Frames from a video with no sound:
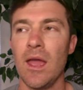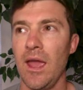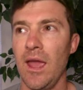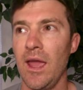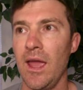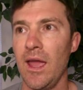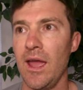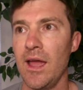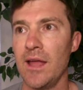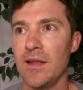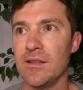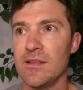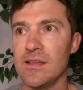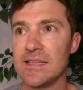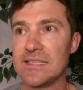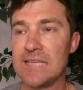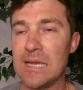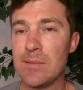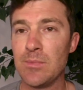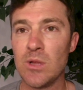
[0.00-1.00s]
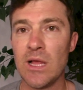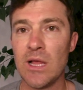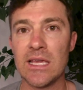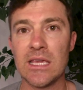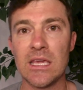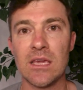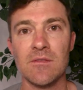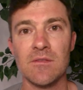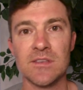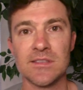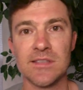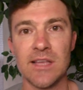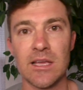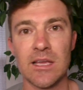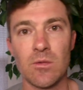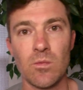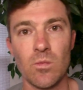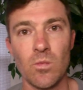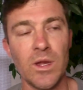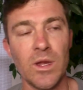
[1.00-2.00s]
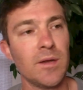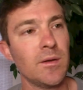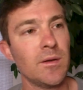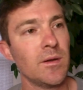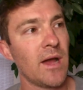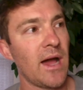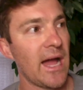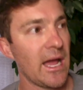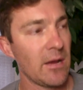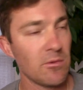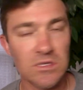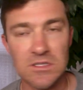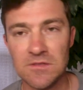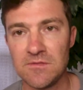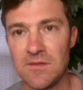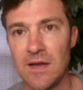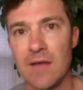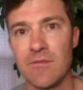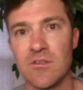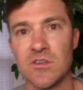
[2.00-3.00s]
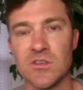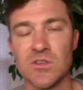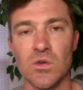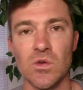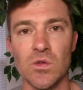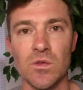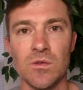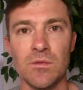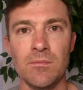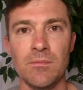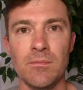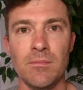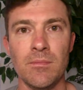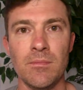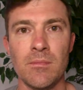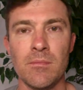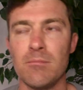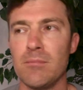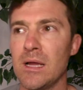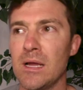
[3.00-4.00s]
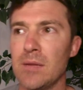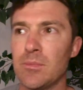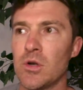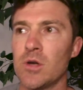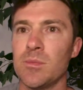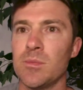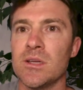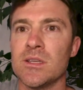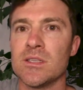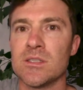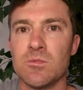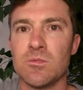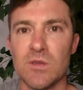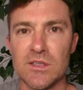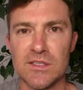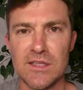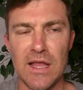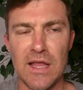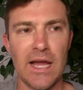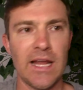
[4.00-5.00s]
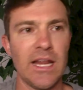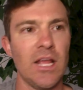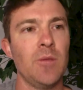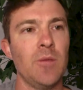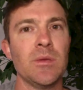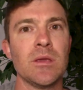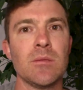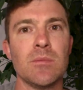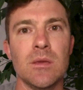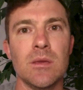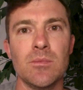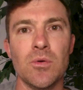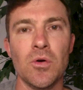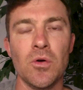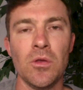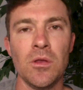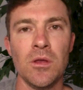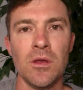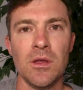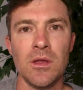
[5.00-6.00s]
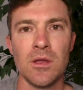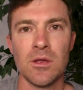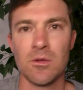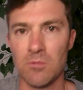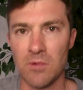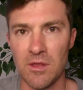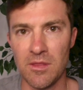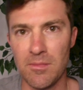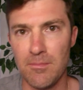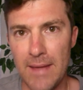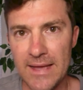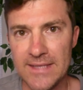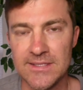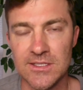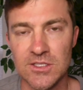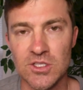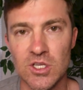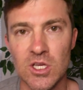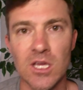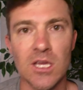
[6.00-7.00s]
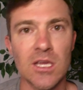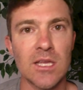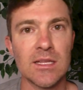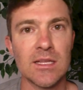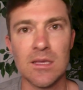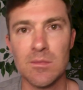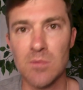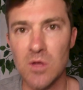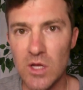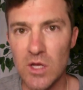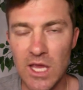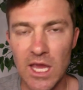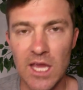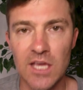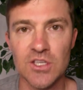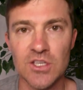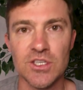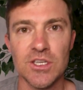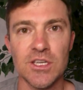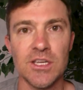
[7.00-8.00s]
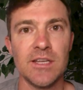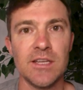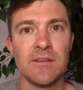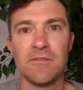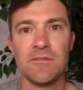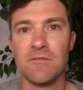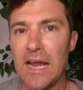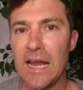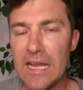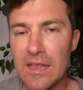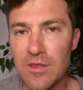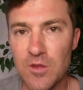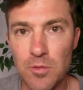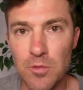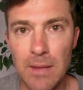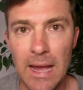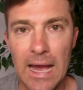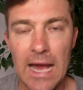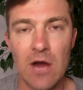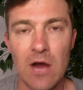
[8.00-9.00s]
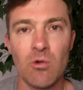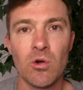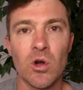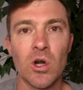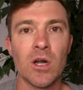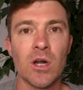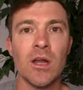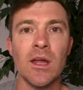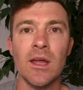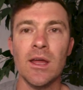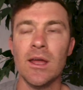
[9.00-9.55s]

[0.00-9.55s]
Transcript: And the example I give is like when I was five years old, my purpose was not helping people with messaging and communication and finding their power